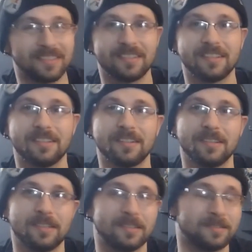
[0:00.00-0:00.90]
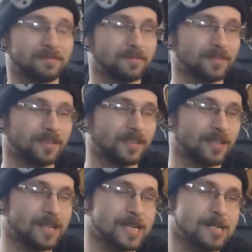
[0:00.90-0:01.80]

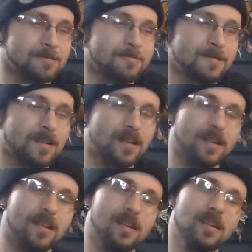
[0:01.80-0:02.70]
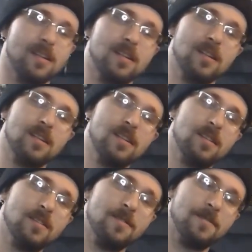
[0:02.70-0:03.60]

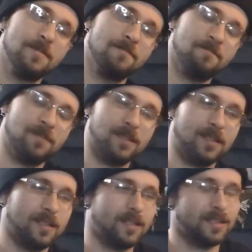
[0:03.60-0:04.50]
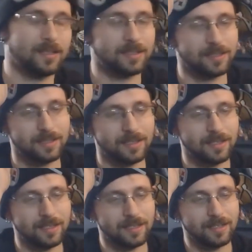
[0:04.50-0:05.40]

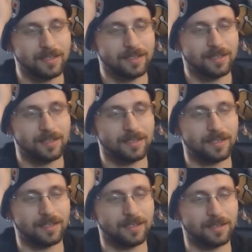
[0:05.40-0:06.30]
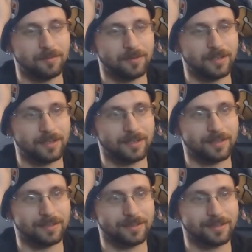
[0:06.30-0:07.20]

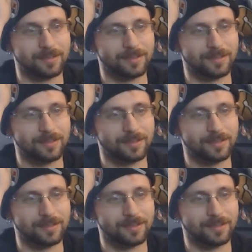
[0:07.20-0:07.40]
(silent)